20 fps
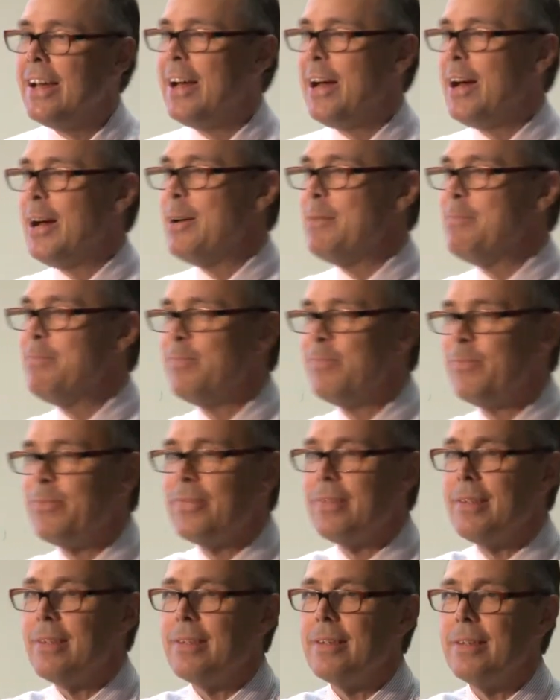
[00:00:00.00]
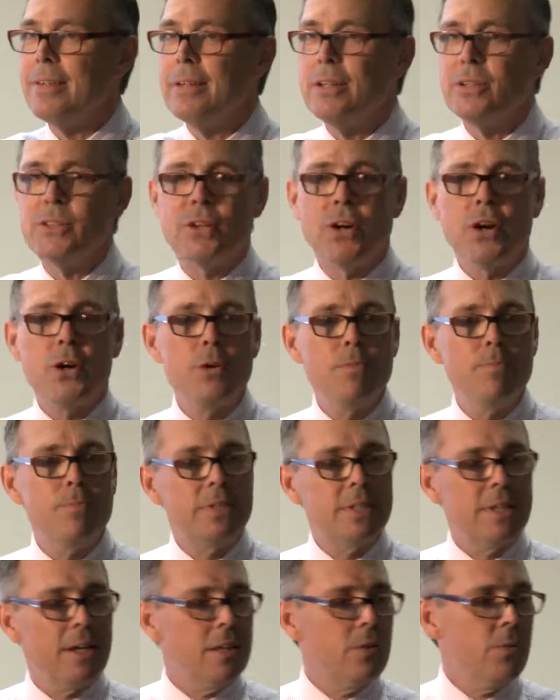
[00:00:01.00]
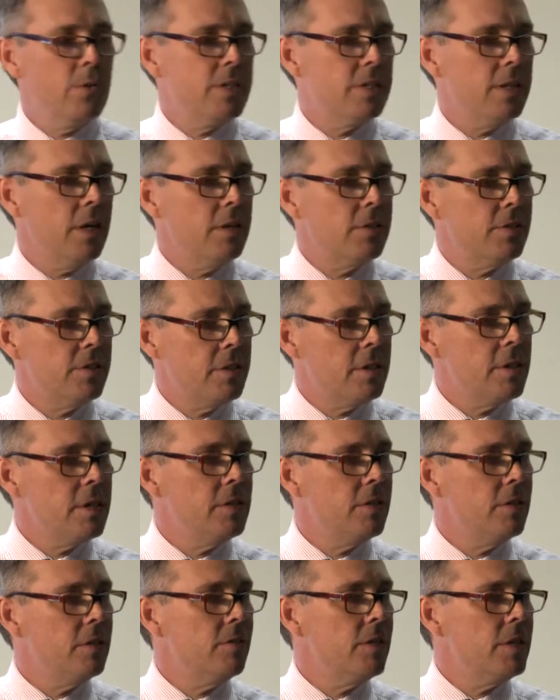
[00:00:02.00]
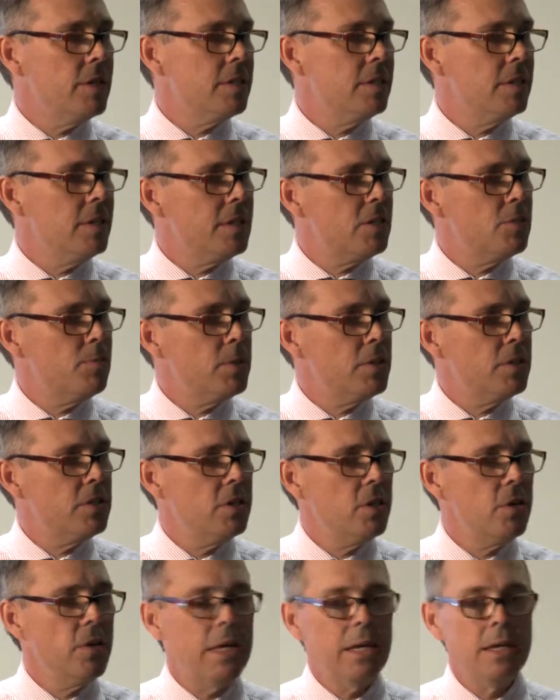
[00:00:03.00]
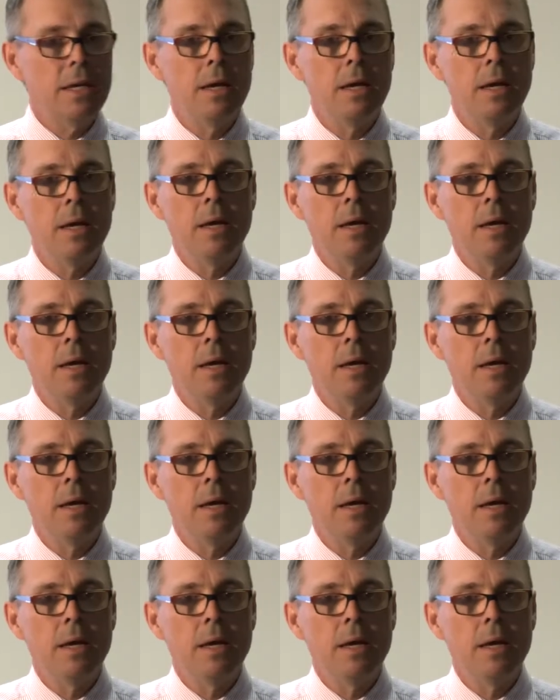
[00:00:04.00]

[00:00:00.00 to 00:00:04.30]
La Trobe, together with Charles Sturt University, is pursuing